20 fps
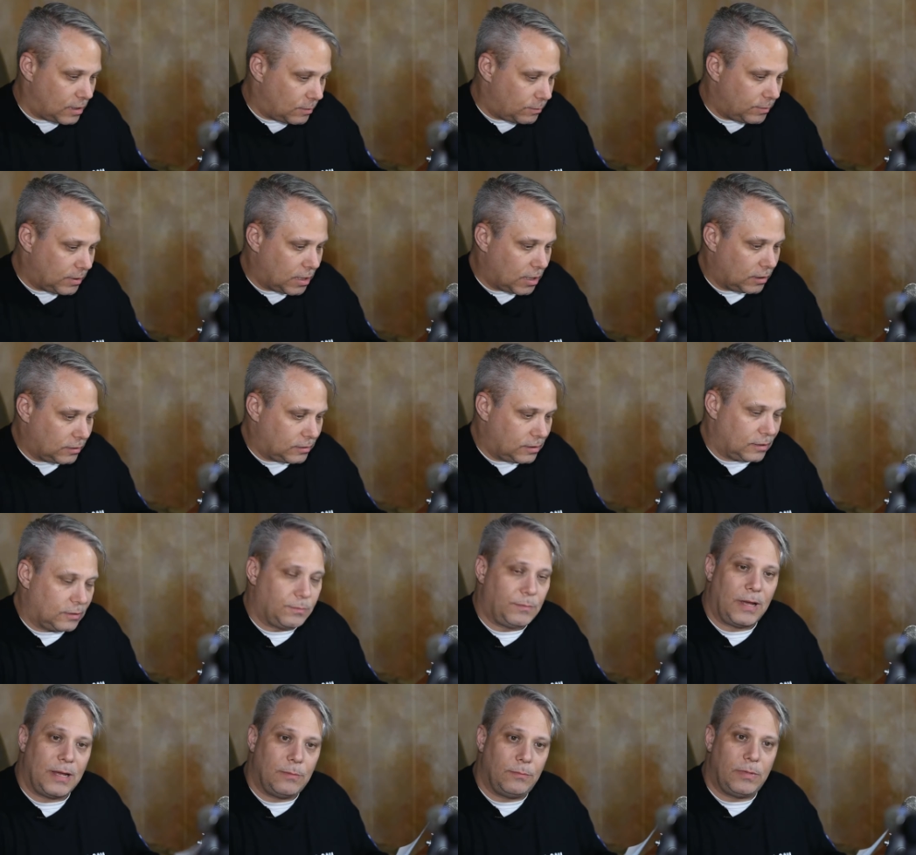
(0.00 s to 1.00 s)
that, because this
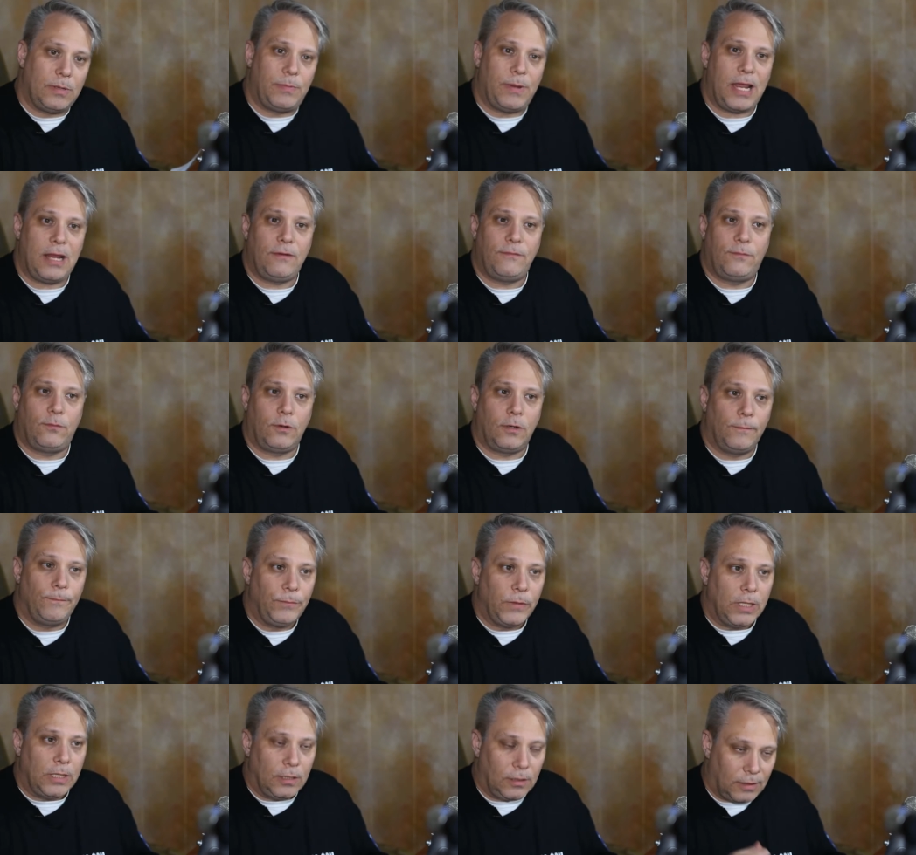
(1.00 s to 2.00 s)
might be paid for,
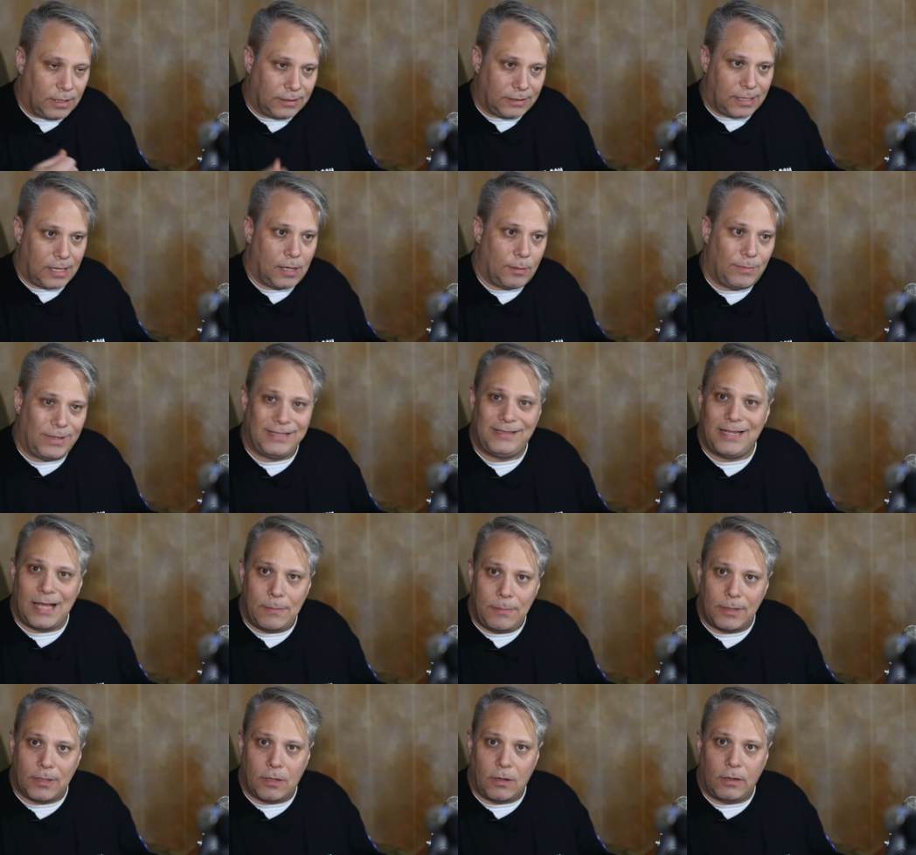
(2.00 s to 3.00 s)
let's say on my
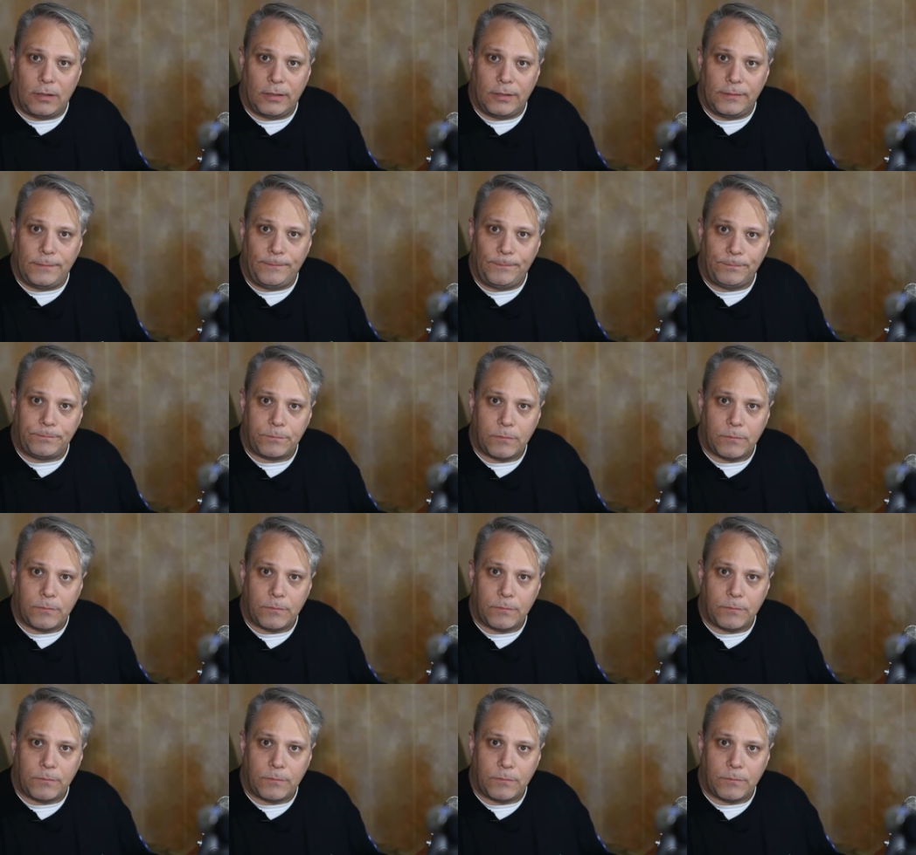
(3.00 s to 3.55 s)
debit card,